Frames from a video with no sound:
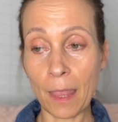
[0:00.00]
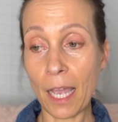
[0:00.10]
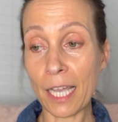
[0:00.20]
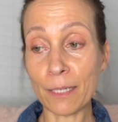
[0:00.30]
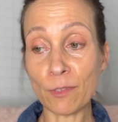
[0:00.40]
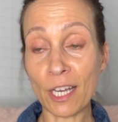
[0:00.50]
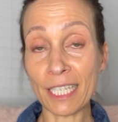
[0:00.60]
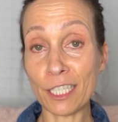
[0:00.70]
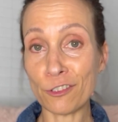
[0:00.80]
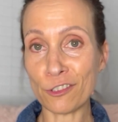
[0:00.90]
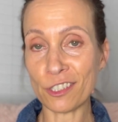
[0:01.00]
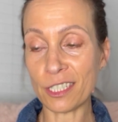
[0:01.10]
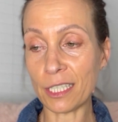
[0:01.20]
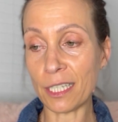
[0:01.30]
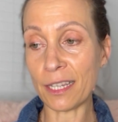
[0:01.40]
I am not
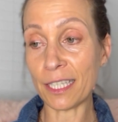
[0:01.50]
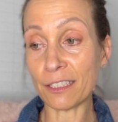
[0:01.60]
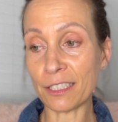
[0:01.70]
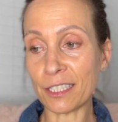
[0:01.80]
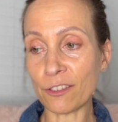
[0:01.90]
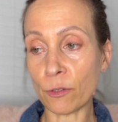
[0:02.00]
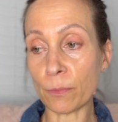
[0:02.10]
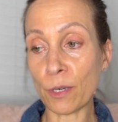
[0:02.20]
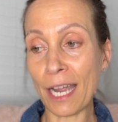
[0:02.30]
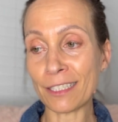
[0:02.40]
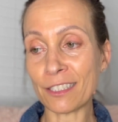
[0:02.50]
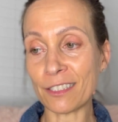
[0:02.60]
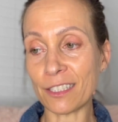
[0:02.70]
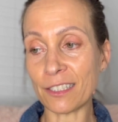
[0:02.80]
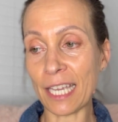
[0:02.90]
interested in theories or
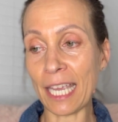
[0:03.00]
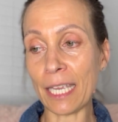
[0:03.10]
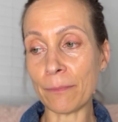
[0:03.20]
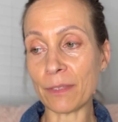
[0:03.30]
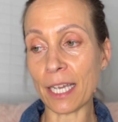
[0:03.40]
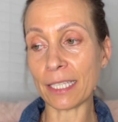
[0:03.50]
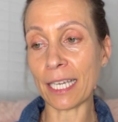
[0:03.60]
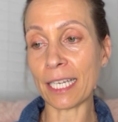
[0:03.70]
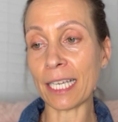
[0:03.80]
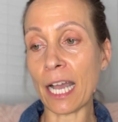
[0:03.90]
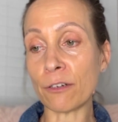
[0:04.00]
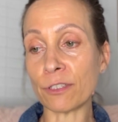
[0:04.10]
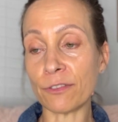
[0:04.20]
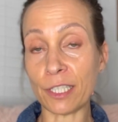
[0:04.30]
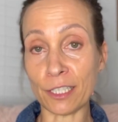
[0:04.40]
practices aimed at getting out
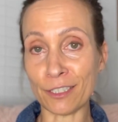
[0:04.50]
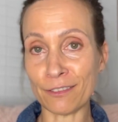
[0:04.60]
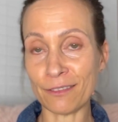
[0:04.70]
of here.